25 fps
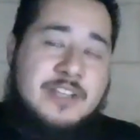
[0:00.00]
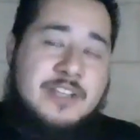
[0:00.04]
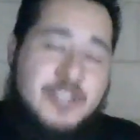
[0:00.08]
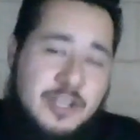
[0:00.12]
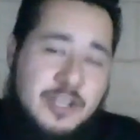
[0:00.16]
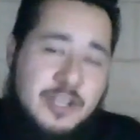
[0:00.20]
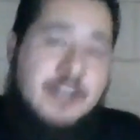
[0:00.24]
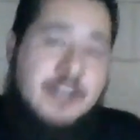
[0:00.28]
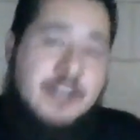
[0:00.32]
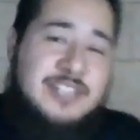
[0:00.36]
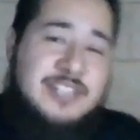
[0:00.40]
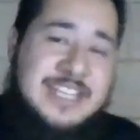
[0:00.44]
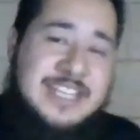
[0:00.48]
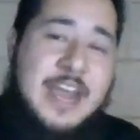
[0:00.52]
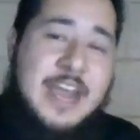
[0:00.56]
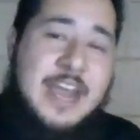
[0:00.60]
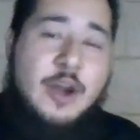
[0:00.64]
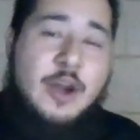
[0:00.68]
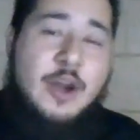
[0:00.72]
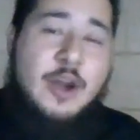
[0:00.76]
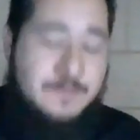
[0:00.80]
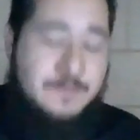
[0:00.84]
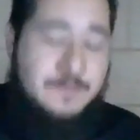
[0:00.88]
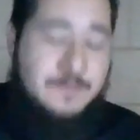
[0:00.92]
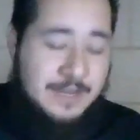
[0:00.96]
so they're
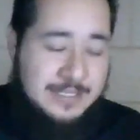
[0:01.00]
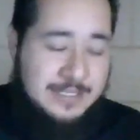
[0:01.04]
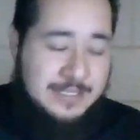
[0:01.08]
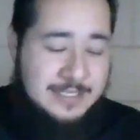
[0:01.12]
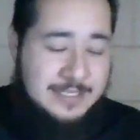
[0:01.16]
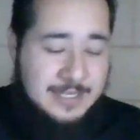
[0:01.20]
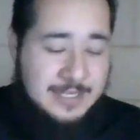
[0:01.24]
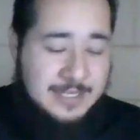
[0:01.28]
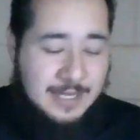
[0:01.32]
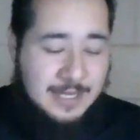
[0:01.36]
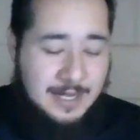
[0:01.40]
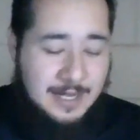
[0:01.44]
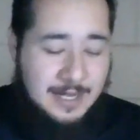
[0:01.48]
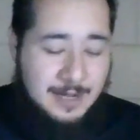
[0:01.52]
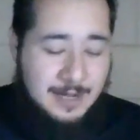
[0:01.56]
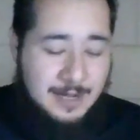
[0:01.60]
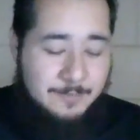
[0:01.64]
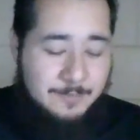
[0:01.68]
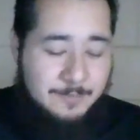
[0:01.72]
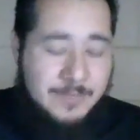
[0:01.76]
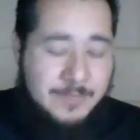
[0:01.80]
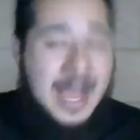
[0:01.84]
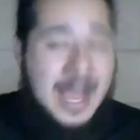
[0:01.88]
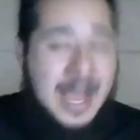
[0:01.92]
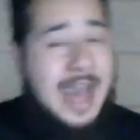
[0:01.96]
scared of it.
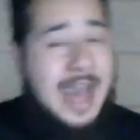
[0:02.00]
I'm